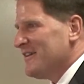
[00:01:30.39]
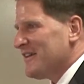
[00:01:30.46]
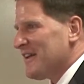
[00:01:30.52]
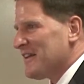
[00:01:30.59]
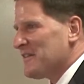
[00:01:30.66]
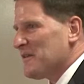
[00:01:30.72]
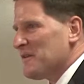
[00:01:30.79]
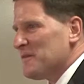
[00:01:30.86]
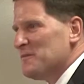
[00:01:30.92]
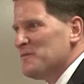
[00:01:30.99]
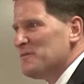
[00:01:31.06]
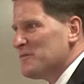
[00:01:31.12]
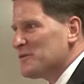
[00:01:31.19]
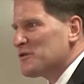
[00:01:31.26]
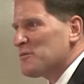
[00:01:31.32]
at the
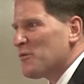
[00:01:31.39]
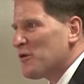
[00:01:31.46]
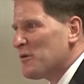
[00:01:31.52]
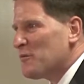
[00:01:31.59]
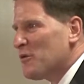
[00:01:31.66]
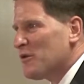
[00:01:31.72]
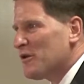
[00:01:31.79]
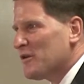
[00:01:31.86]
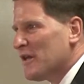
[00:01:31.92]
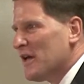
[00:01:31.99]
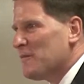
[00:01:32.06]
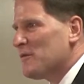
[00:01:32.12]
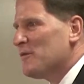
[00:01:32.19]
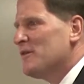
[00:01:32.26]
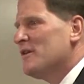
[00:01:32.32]
Supreme Court
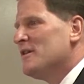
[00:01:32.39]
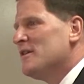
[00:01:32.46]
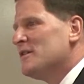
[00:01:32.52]
level